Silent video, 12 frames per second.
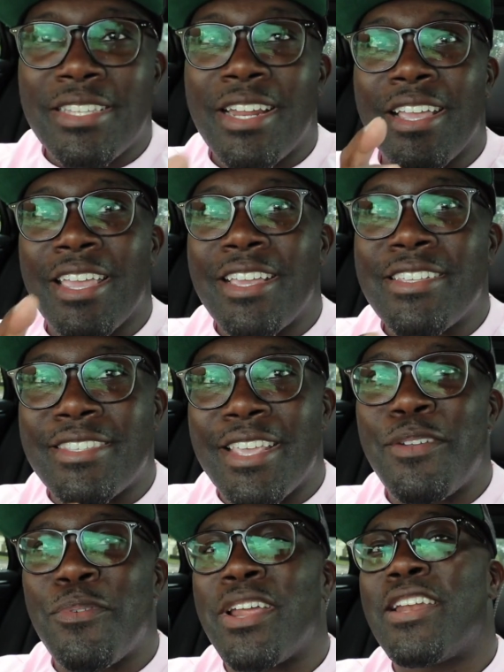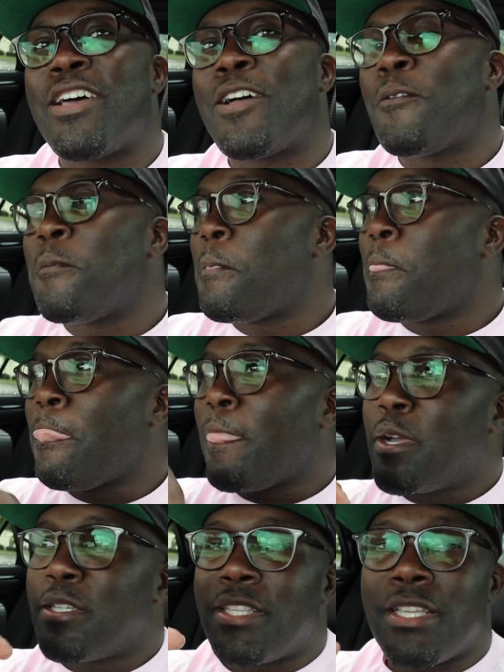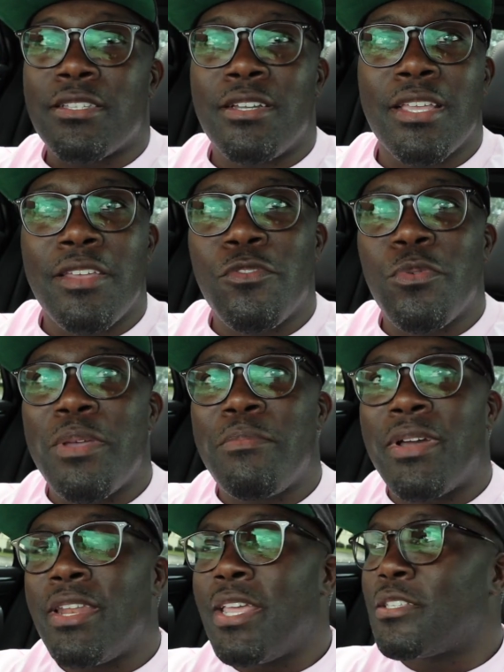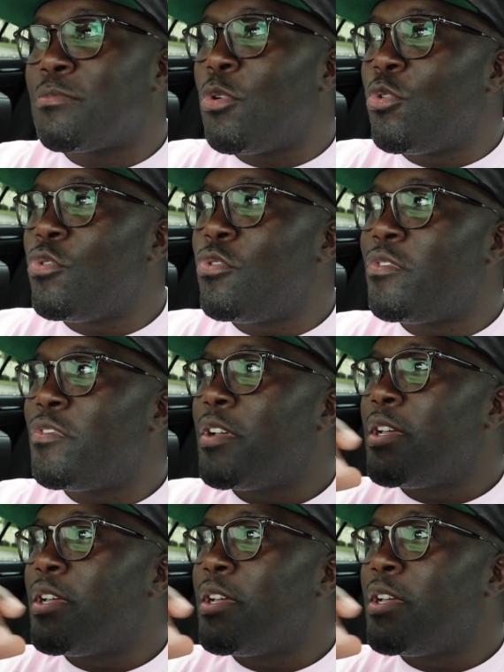that I can't say right now because that's gonna give away my next move